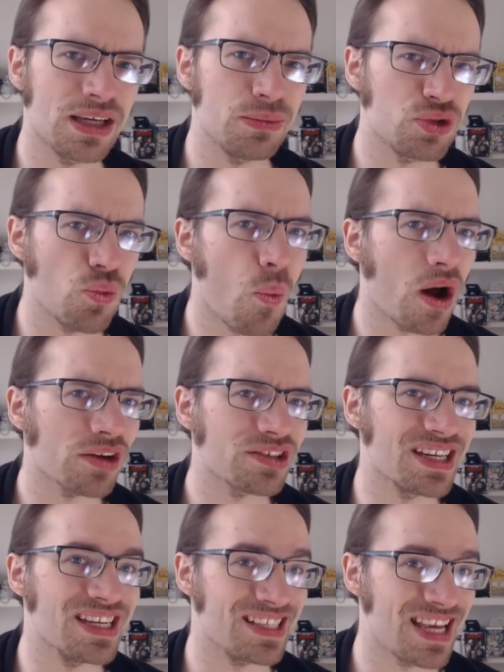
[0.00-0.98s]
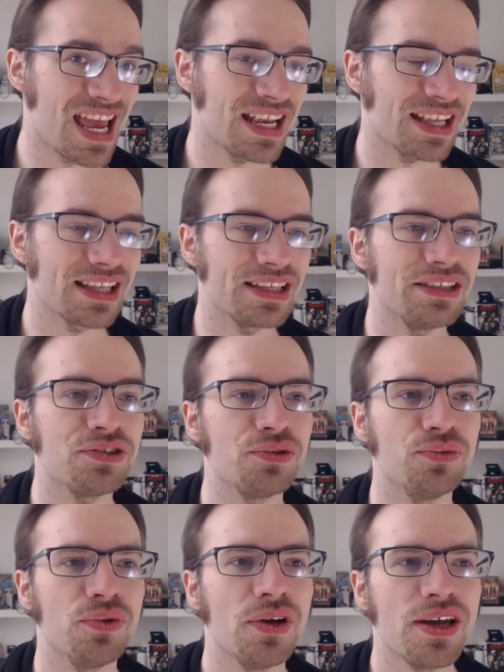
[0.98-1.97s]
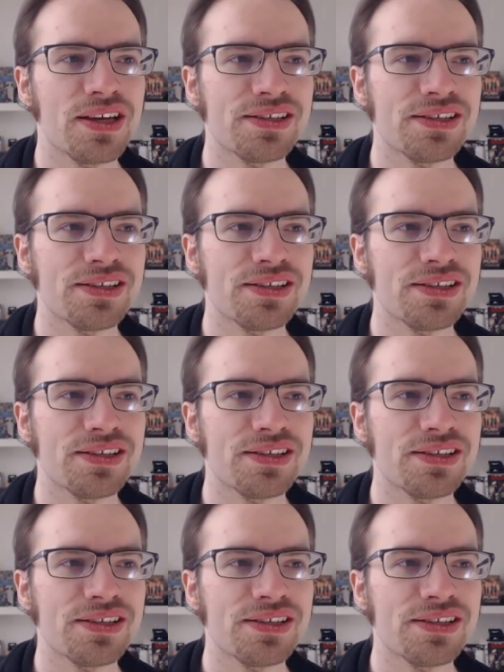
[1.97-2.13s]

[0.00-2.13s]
keeps you watching intently to